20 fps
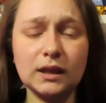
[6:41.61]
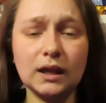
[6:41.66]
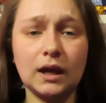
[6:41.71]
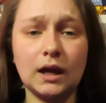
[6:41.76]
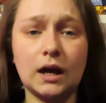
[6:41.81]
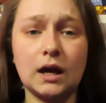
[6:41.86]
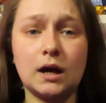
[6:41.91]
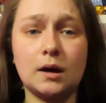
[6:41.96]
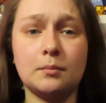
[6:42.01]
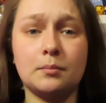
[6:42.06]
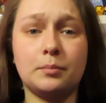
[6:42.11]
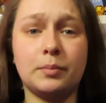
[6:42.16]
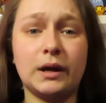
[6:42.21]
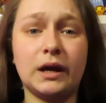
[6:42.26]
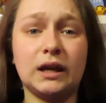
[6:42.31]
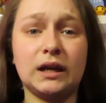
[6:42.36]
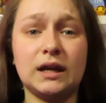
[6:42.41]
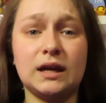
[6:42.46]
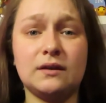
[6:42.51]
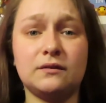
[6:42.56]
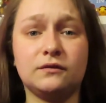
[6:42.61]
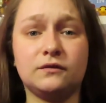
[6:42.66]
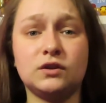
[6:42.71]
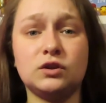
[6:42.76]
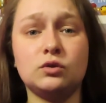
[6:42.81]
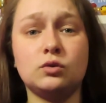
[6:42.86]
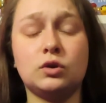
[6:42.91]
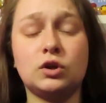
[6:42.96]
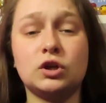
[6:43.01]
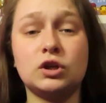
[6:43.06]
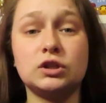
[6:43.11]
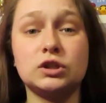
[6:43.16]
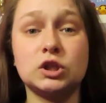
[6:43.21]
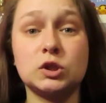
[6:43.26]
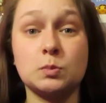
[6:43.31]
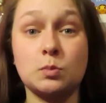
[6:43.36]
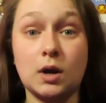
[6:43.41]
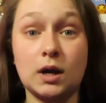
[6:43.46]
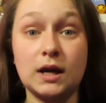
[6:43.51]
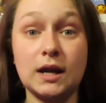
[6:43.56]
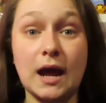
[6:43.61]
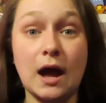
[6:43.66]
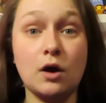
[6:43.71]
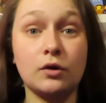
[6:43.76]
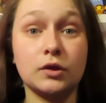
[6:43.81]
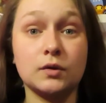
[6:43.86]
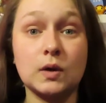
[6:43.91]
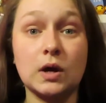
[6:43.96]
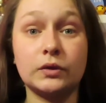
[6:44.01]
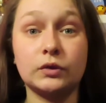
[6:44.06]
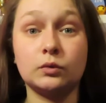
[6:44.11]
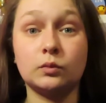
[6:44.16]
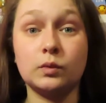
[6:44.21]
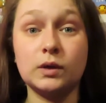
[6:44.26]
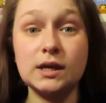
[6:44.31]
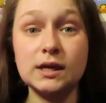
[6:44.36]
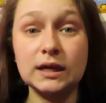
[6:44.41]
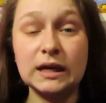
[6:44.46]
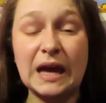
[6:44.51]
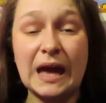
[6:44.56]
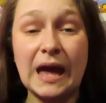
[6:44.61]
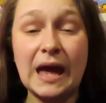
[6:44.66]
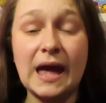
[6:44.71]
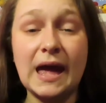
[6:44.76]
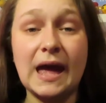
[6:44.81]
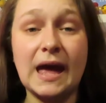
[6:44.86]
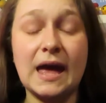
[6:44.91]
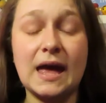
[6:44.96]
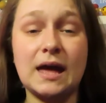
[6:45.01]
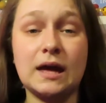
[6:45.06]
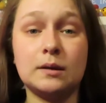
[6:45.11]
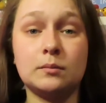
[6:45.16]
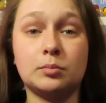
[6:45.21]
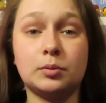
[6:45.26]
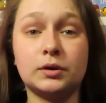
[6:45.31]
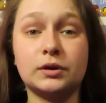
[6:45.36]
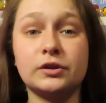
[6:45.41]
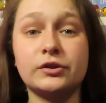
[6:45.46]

But if you could spread it out throughout the week and put a